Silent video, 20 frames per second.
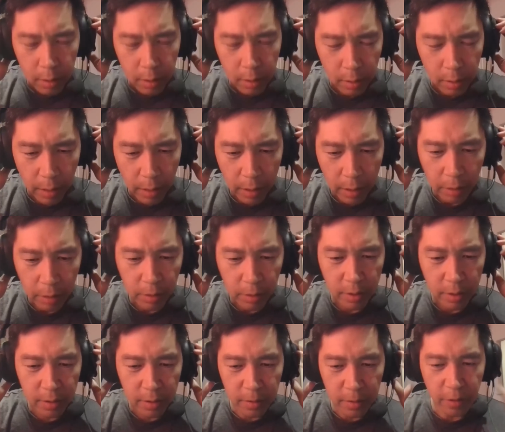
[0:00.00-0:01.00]
So I'll
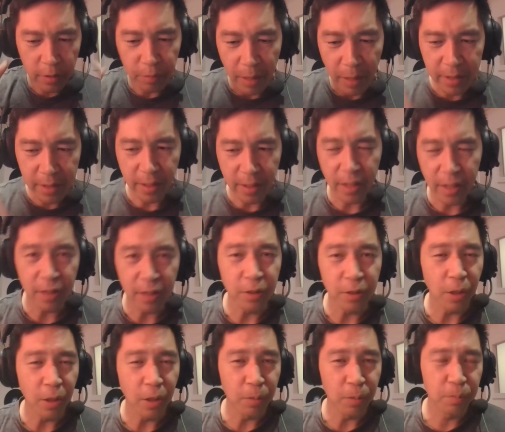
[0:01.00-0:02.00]
just give my side and, you
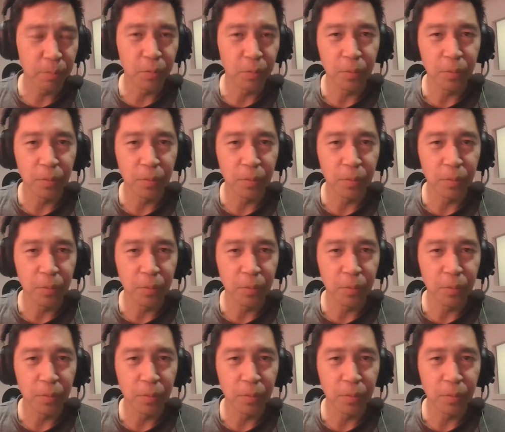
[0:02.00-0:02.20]
know,